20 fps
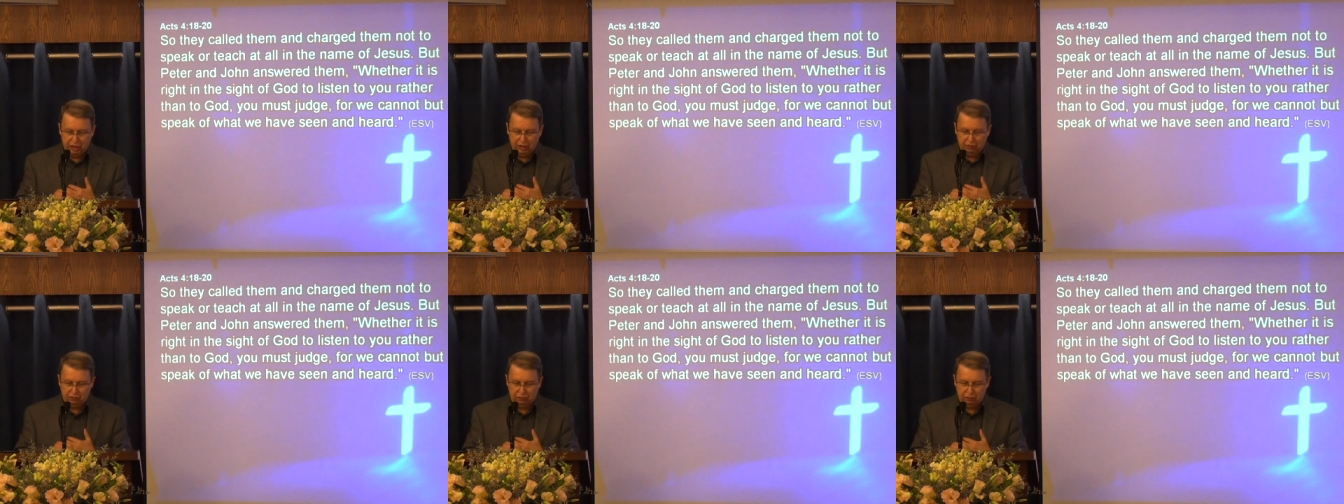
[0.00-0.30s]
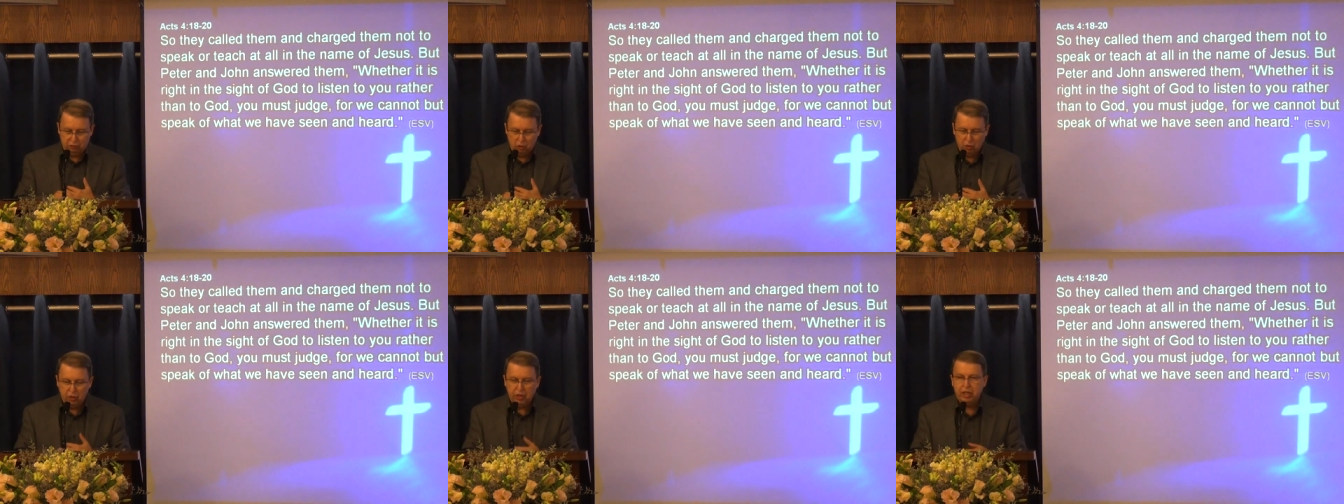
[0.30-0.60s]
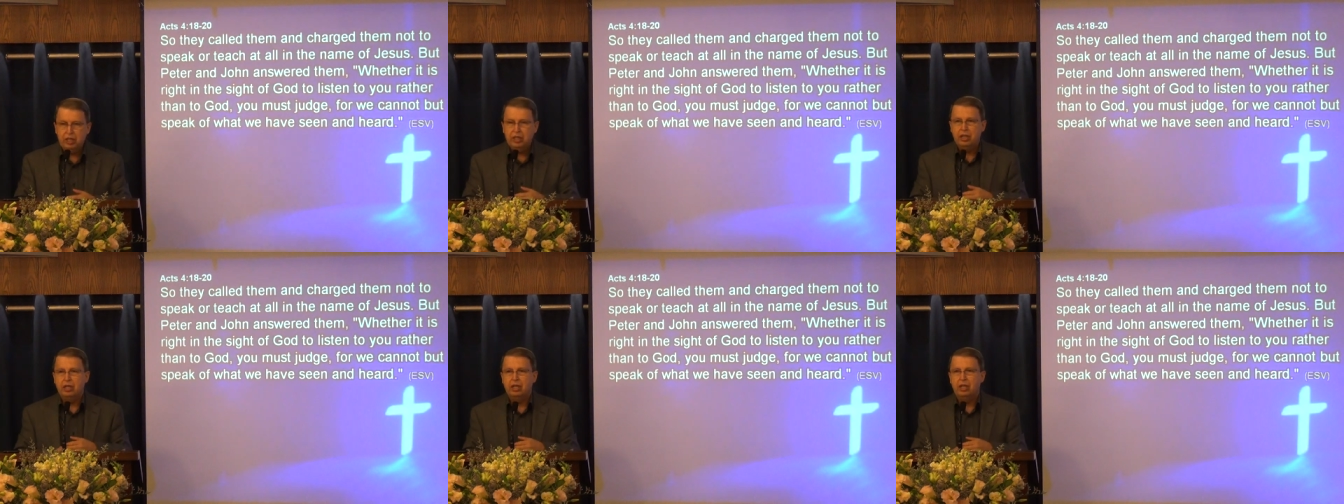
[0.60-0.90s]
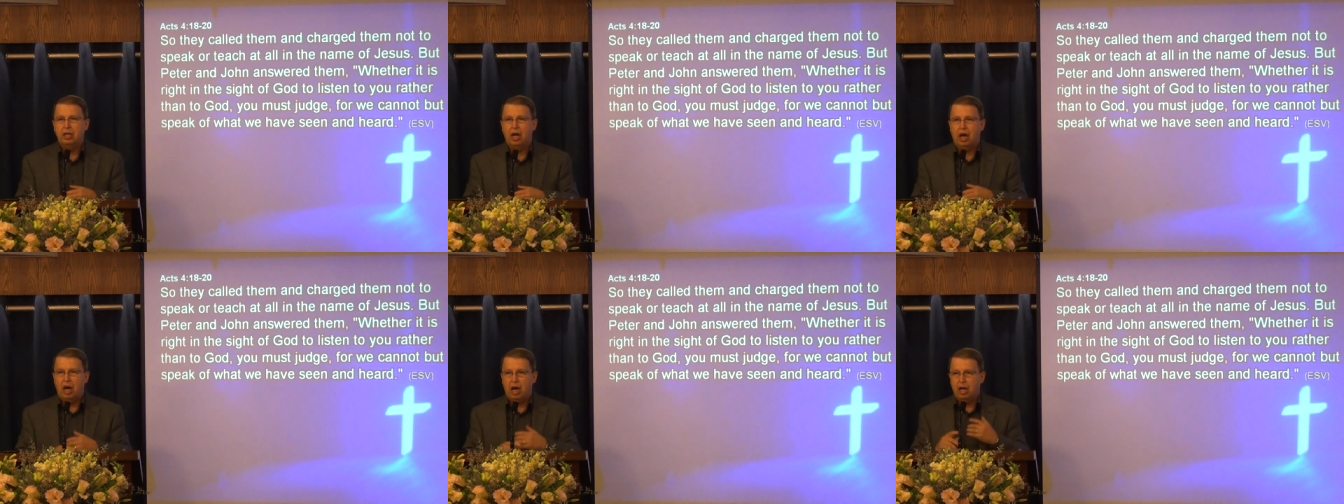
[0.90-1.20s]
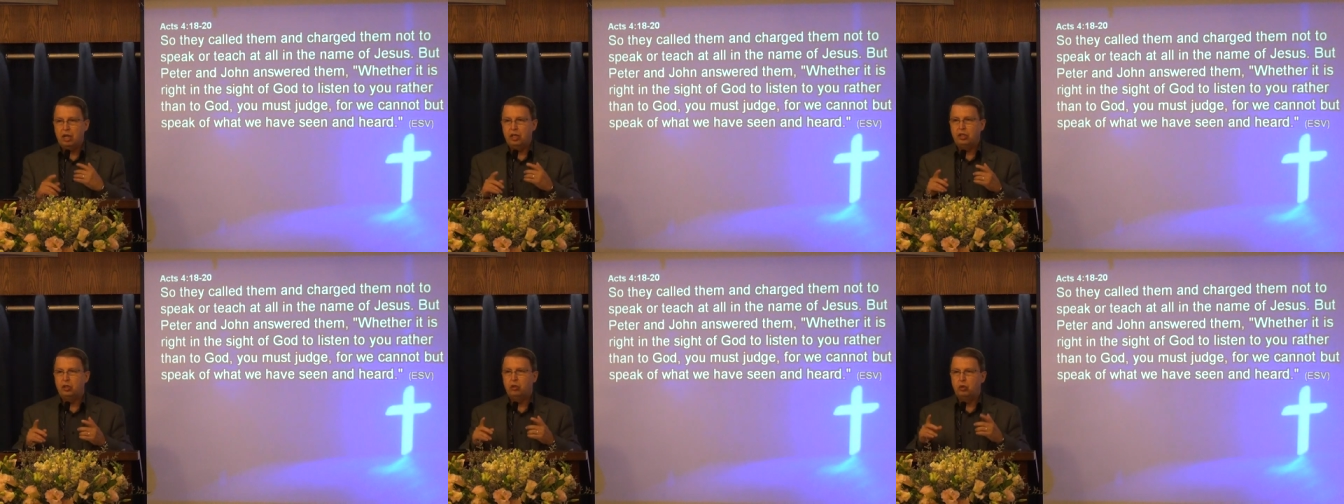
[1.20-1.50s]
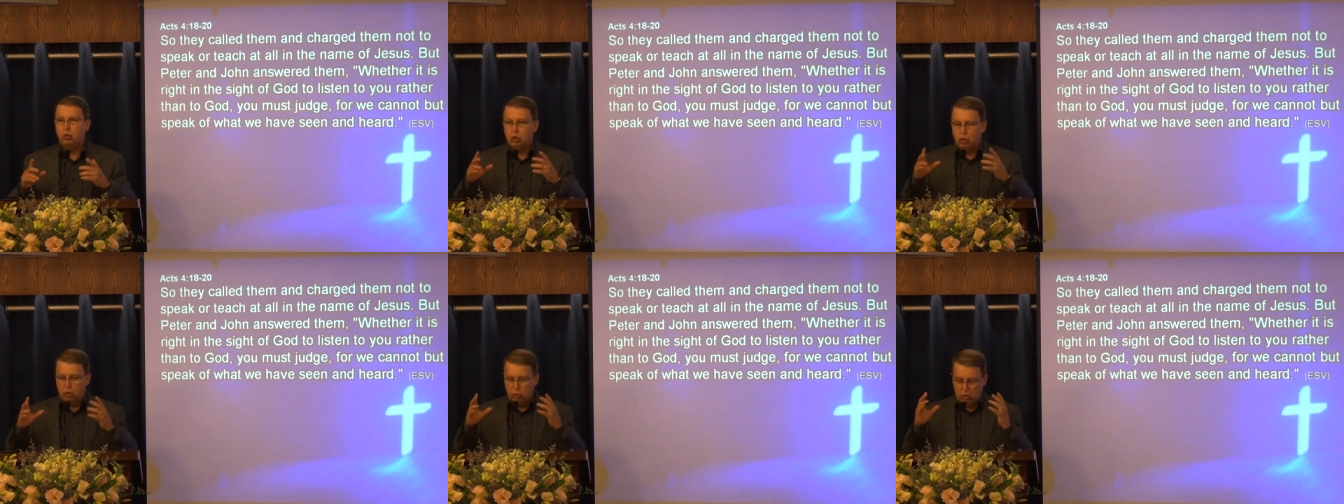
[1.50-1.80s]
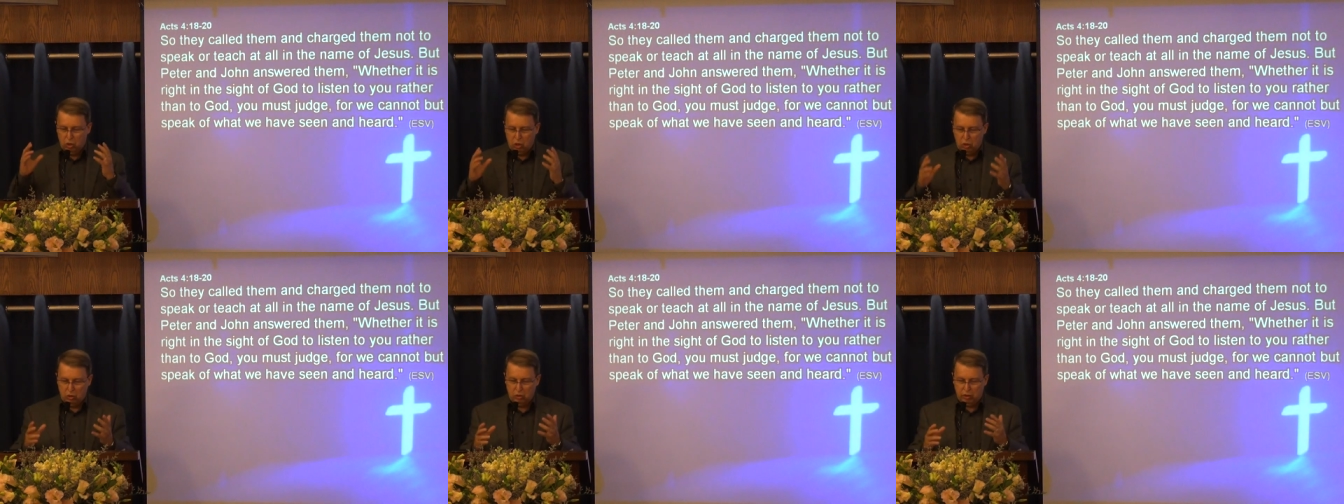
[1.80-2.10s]
if we are to
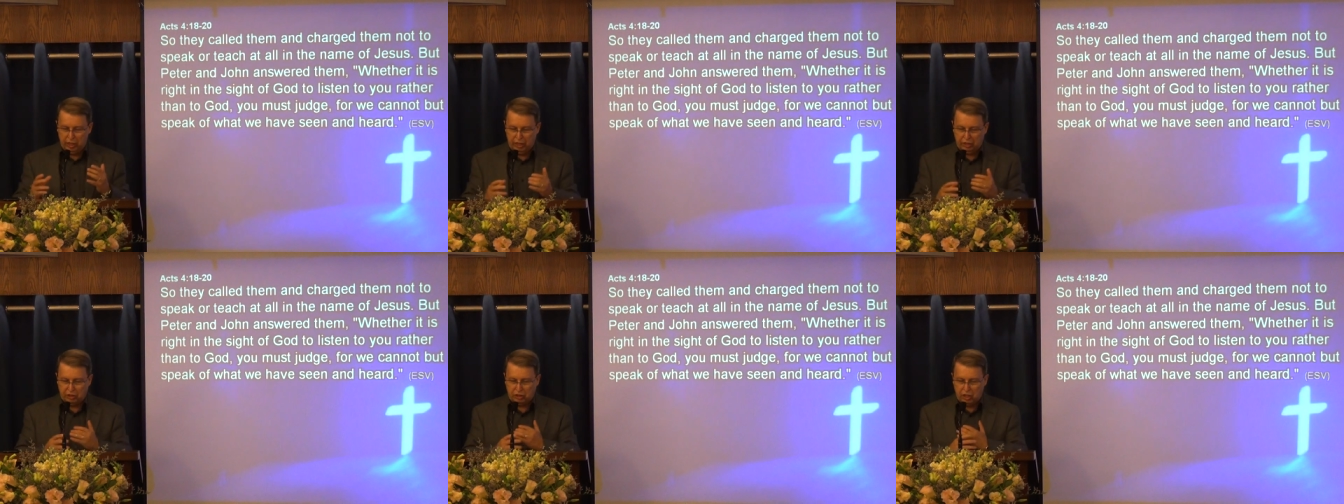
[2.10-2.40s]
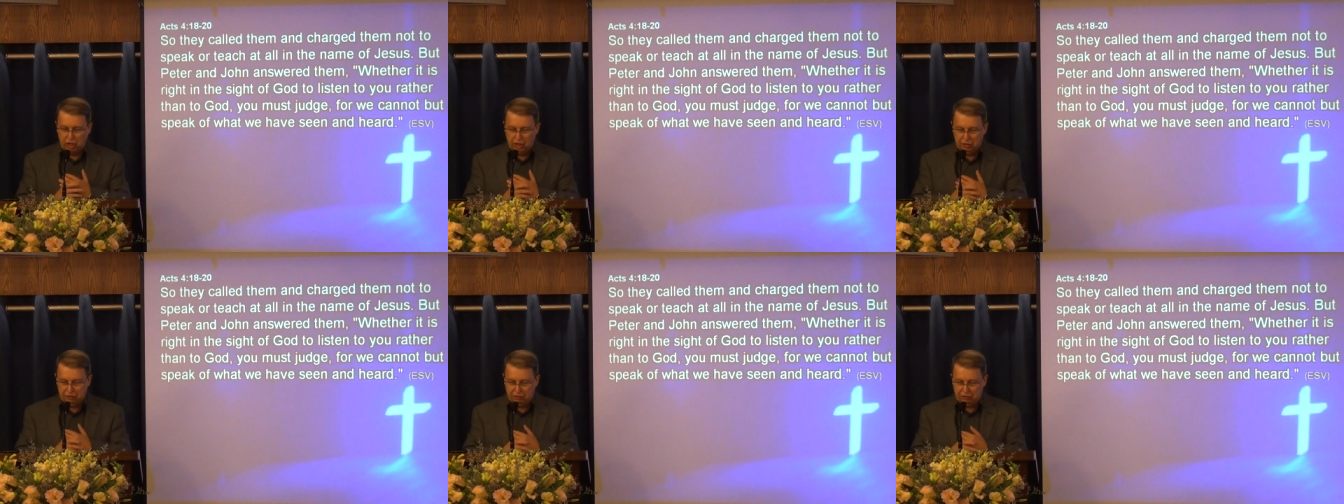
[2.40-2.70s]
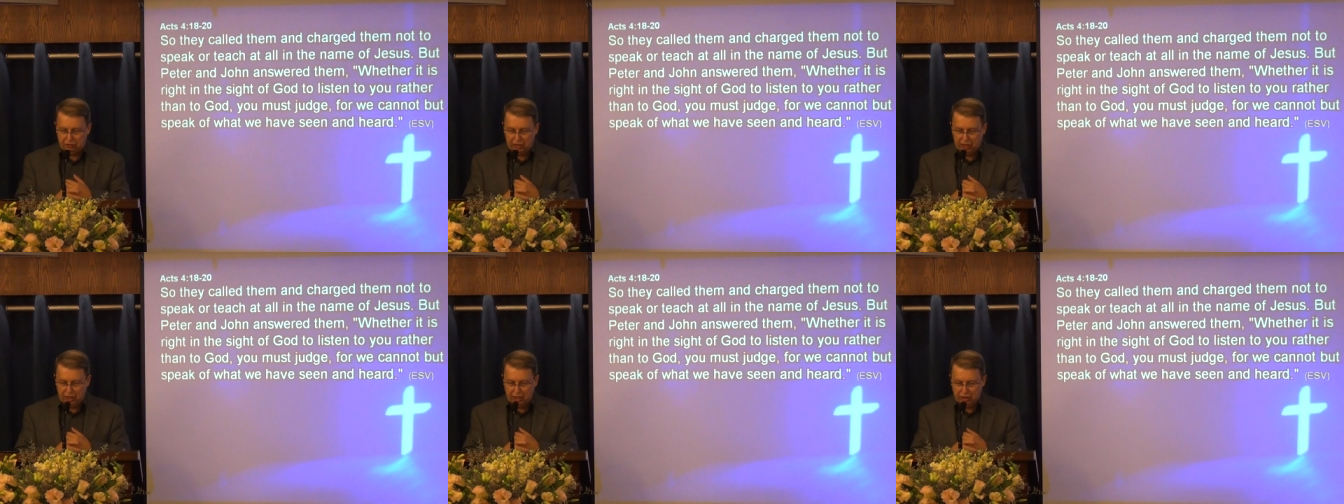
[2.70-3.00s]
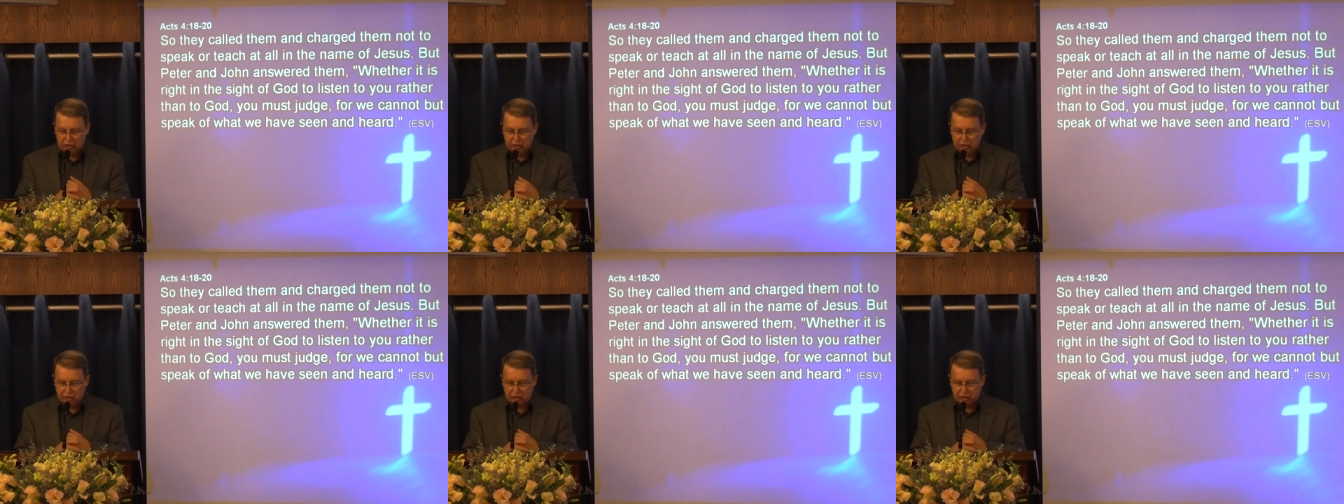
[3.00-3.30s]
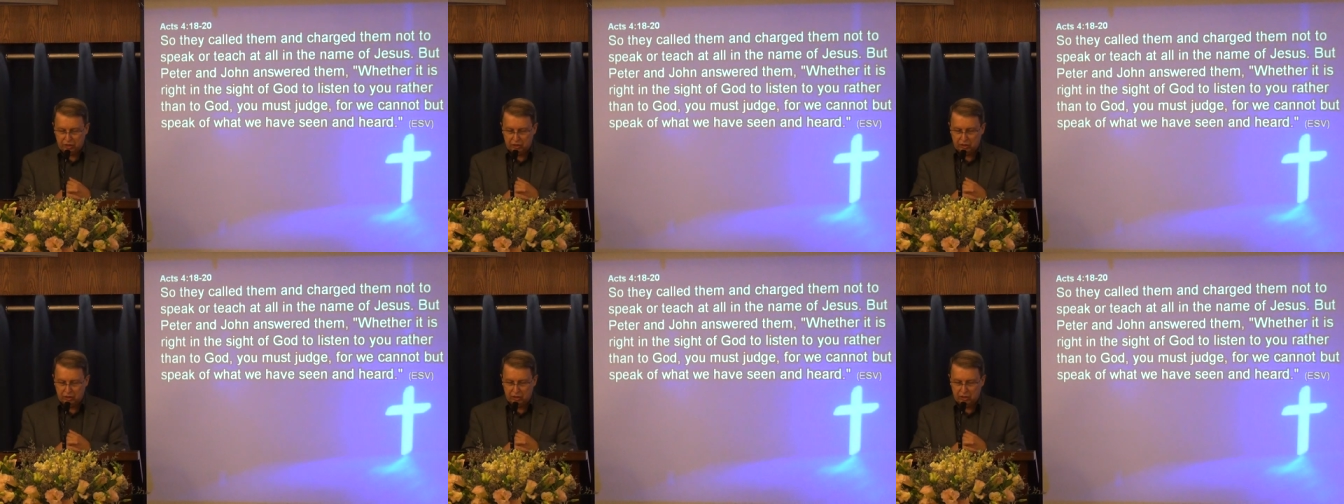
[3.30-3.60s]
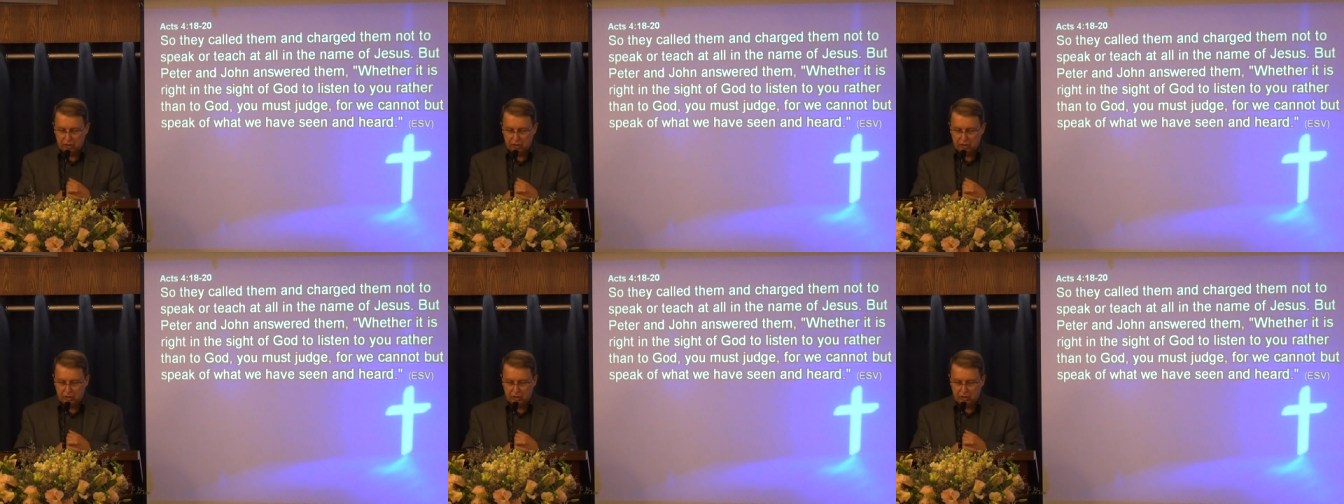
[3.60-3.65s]
grow in confidence,